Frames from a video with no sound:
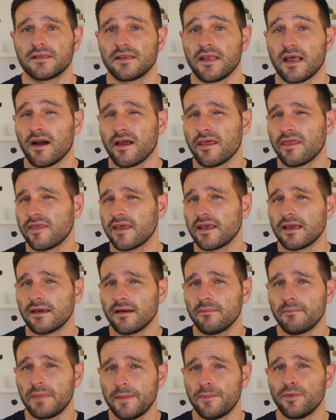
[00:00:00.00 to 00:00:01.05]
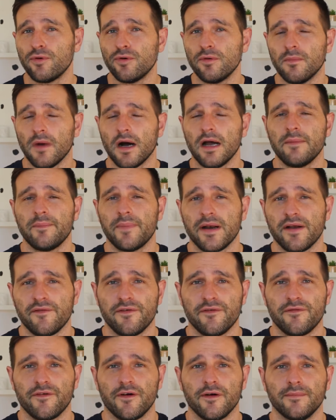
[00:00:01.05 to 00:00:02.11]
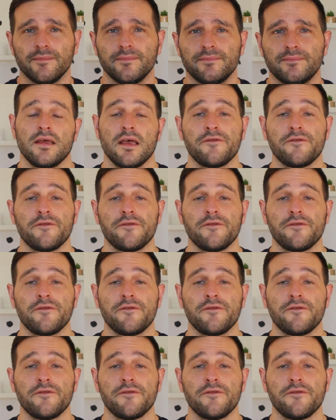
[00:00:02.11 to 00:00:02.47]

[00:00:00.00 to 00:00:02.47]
that I think people might benefit from.